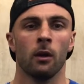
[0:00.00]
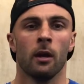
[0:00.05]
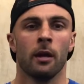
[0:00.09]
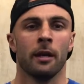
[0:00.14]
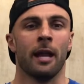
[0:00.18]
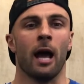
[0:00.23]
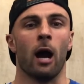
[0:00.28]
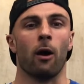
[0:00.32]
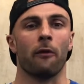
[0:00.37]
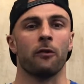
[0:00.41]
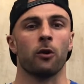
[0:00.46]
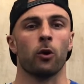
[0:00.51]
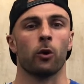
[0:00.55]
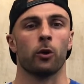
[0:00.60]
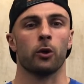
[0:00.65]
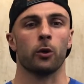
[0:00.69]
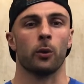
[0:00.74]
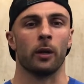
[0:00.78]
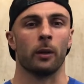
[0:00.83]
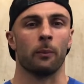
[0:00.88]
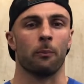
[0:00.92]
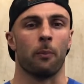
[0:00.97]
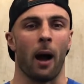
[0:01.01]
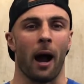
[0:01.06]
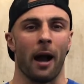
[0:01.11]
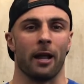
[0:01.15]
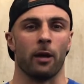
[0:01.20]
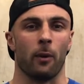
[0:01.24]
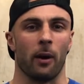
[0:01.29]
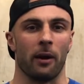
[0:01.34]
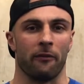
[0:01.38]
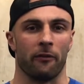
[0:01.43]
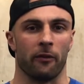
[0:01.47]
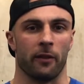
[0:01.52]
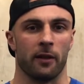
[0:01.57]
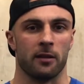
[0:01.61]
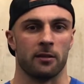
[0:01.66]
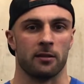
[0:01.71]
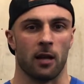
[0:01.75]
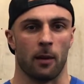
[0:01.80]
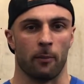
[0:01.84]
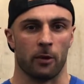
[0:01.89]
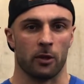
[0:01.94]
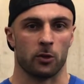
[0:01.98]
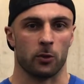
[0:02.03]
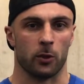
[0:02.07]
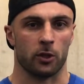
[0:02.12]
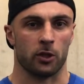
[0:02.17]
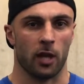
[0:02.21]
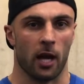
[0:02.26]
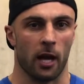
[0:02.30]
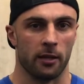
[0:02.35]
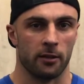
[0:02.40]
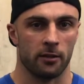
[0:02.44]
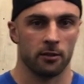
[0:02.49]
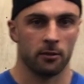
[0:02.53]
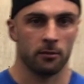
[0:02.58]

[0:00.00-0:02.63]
Now, if you were doing body weight for this, I'm gonna switch sides.